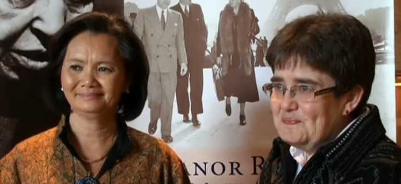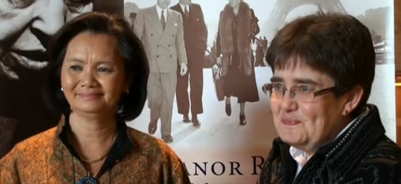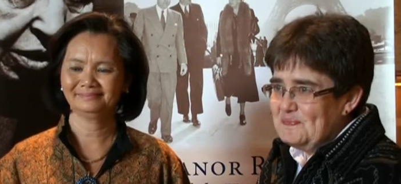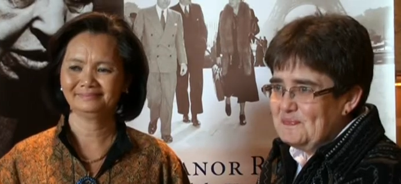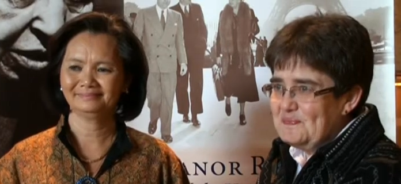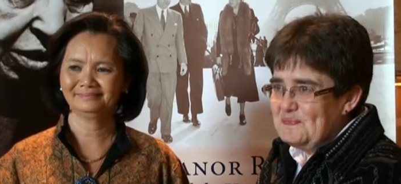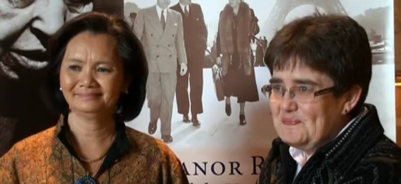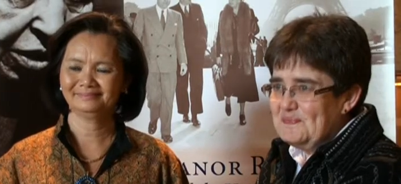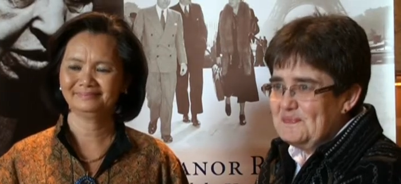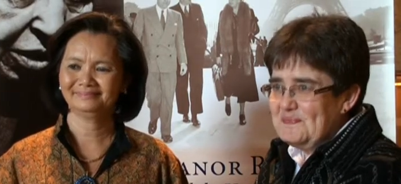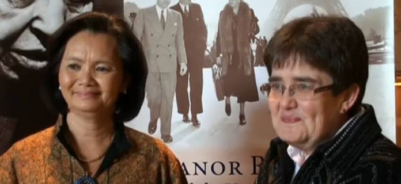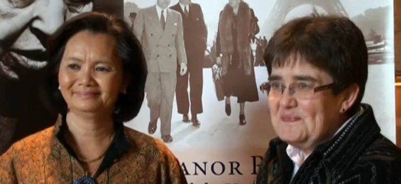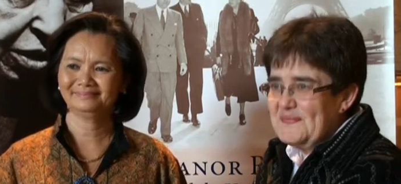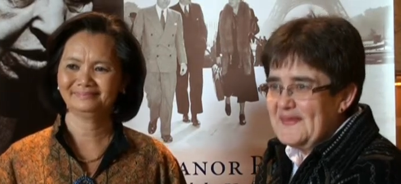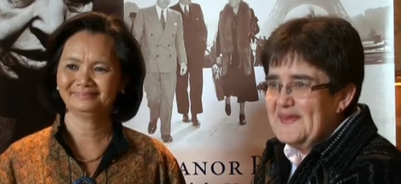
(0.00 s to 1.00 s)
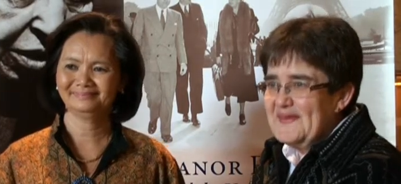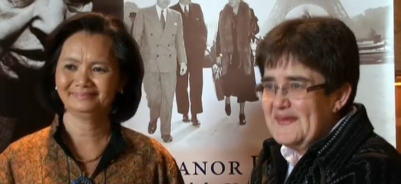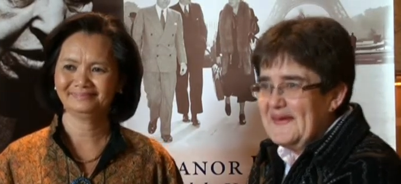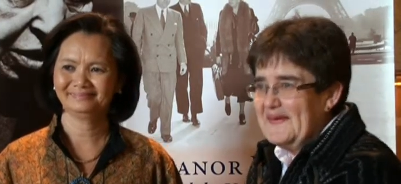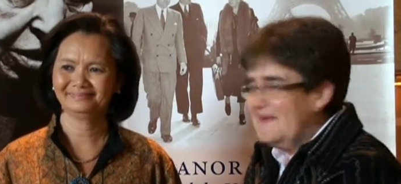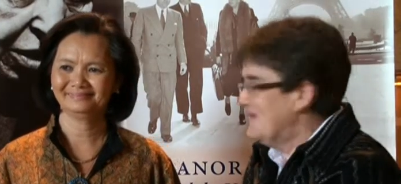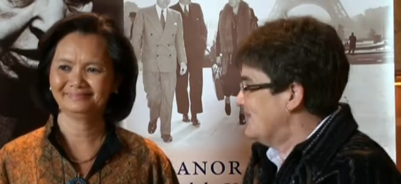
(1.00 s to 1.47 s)
Speaker 1: Very good, thank you.
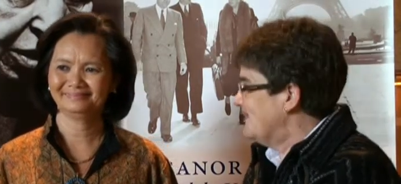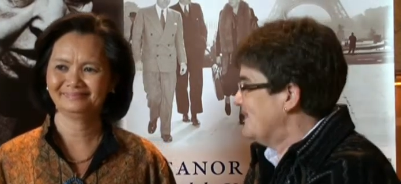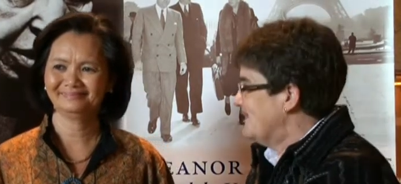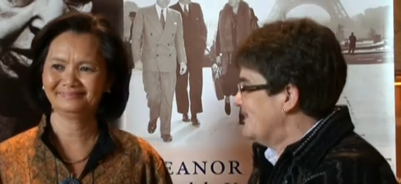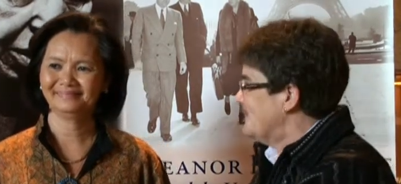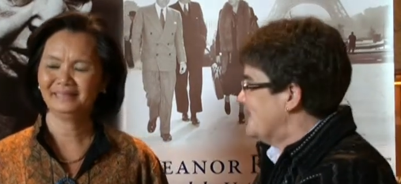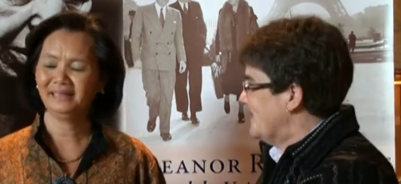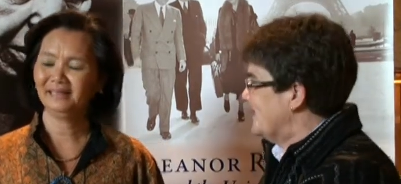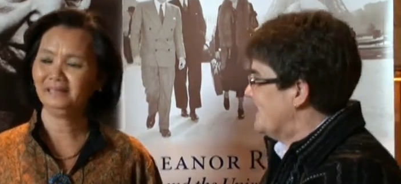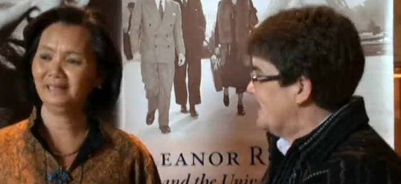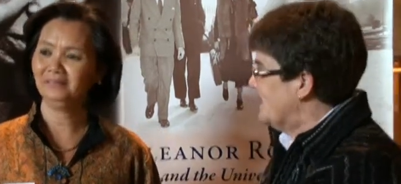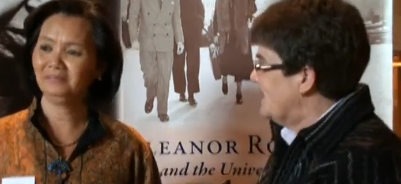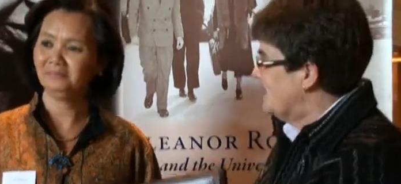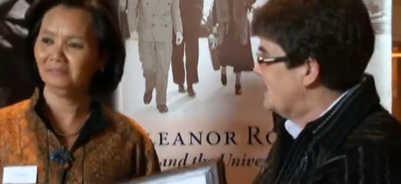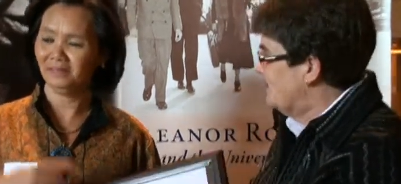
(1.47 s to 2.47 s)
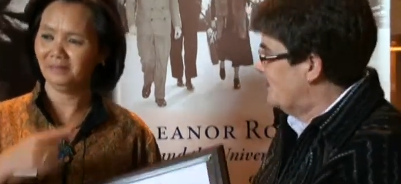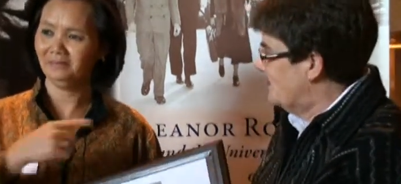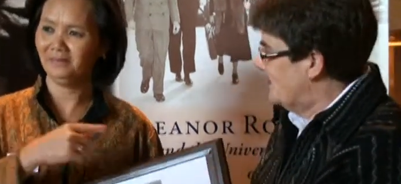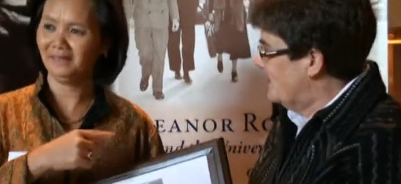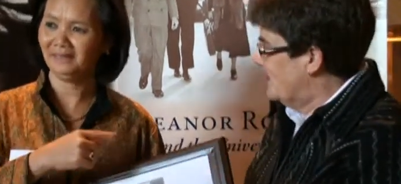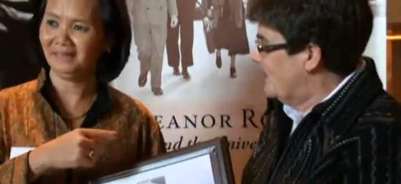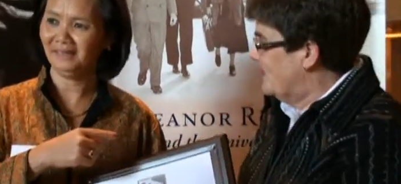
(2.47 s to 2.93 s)
And I, I
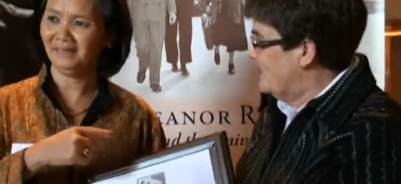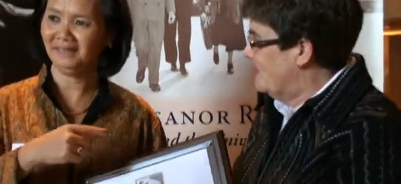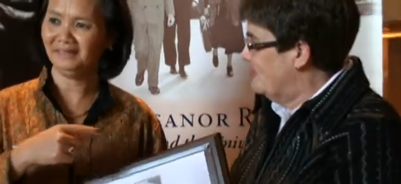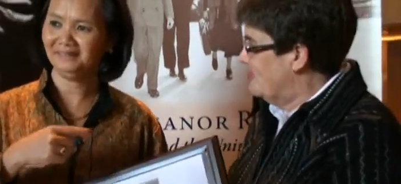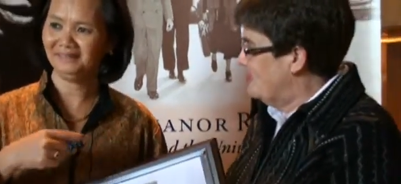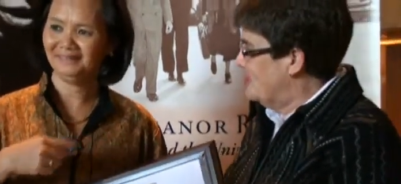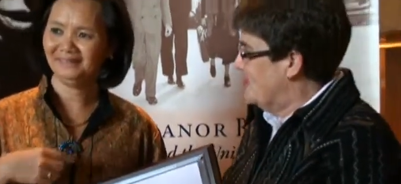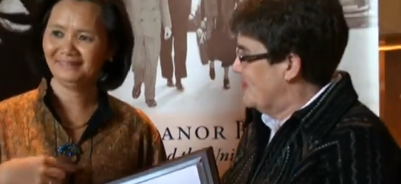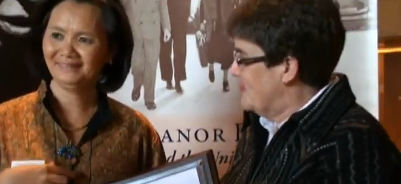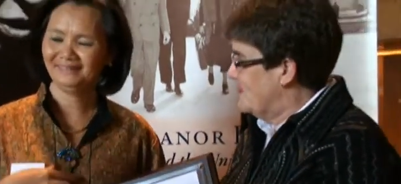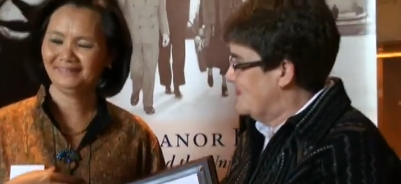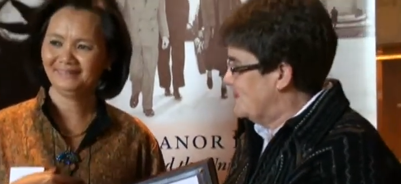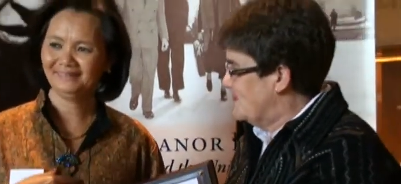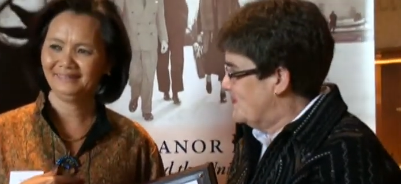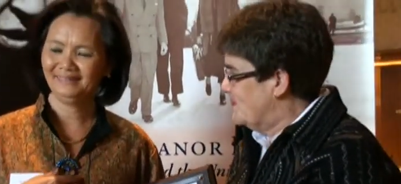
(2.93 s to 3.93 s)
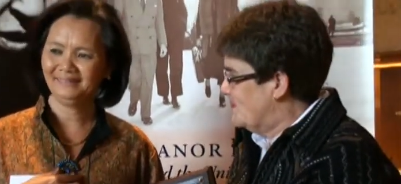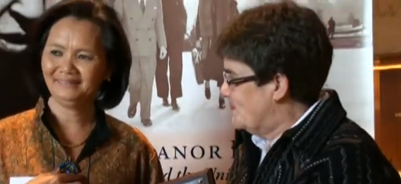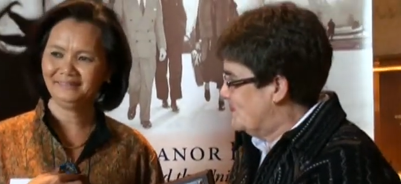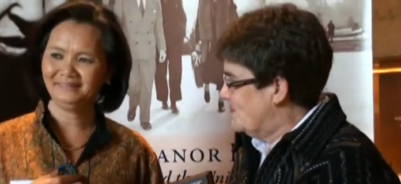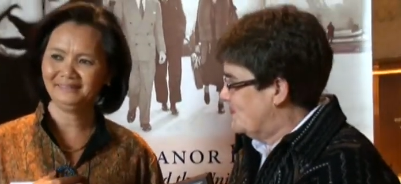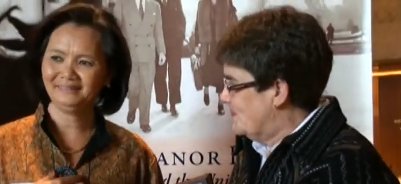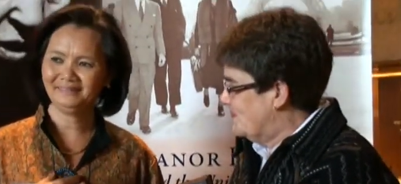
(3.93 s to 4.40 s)
might add that
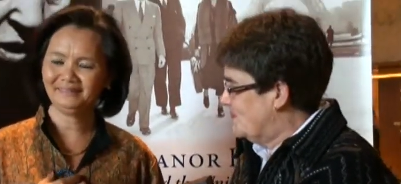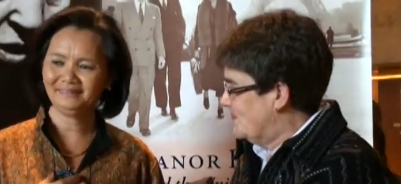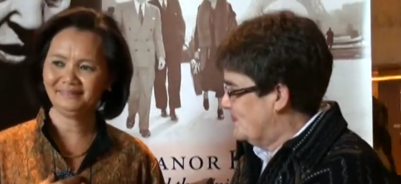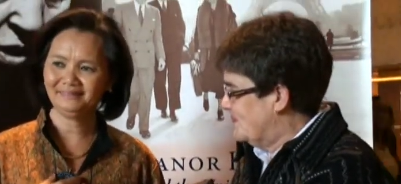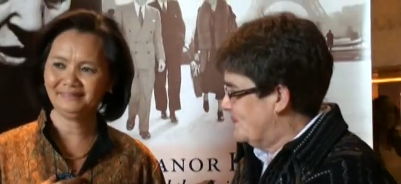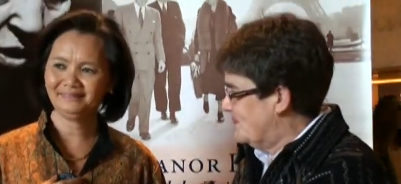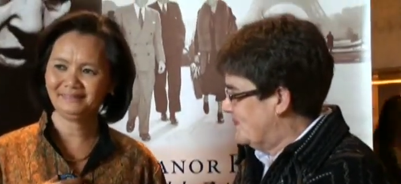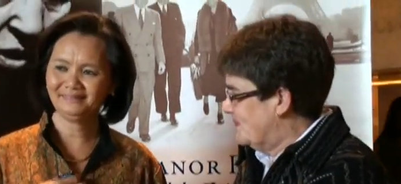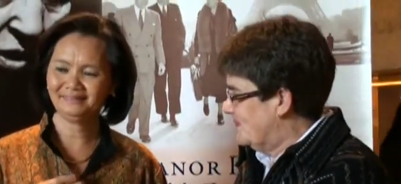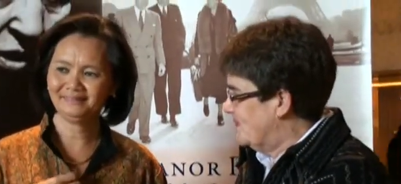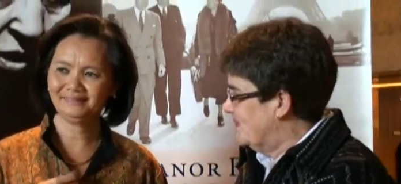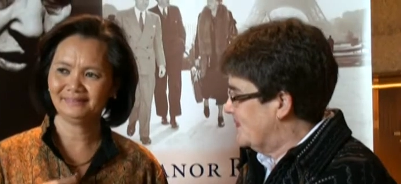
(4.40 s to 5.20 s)
this is